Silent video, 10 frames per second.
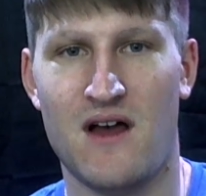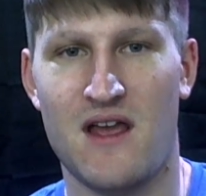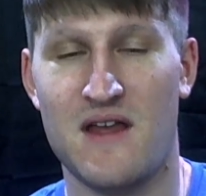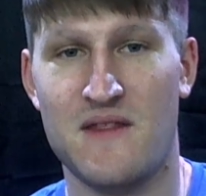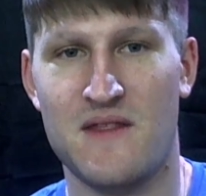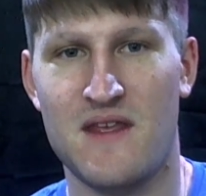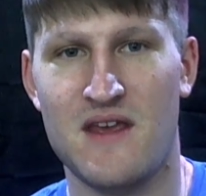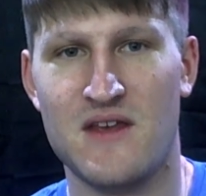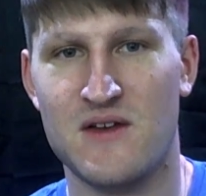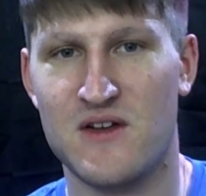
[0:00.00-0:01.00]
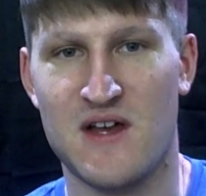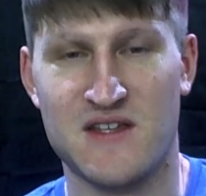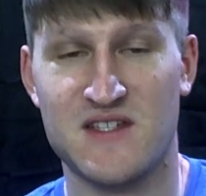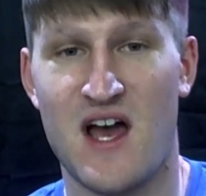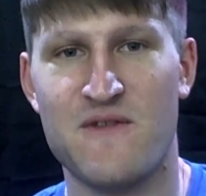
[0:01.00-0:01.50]
in the
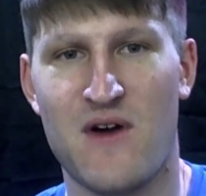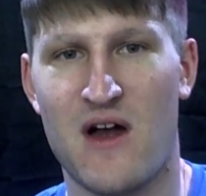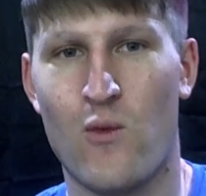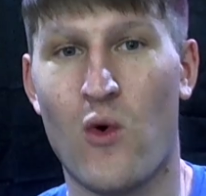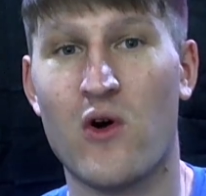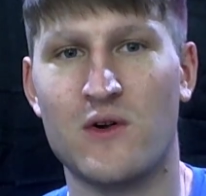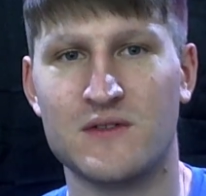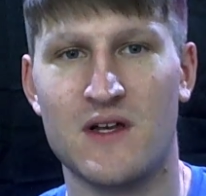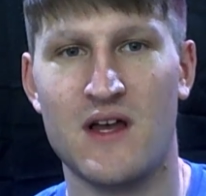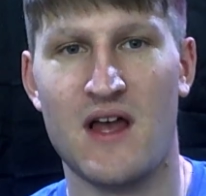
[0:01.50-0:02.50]
sci-fi world